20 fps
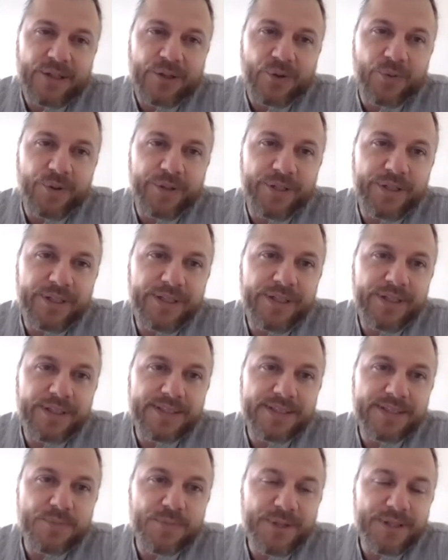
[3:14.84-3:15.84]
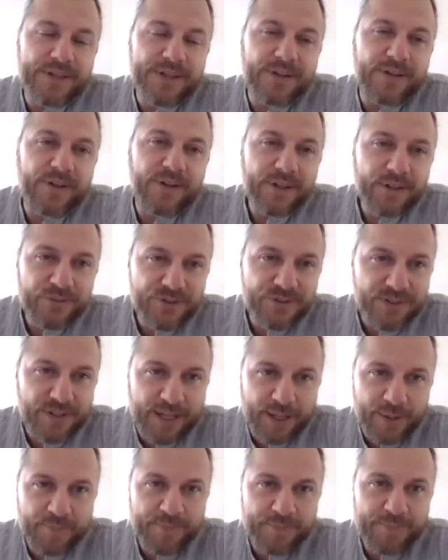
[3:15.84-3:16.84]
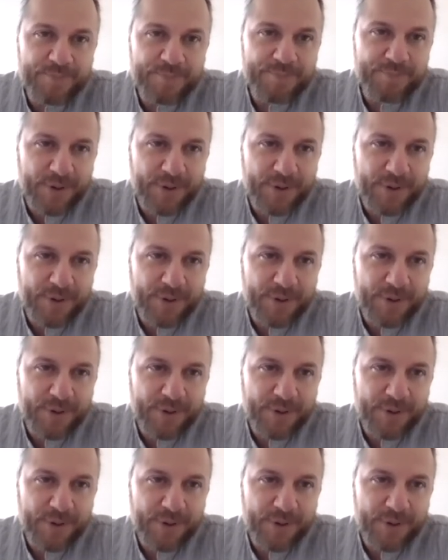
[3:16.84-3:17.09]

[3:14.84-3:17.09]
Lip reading: We spent a lot of time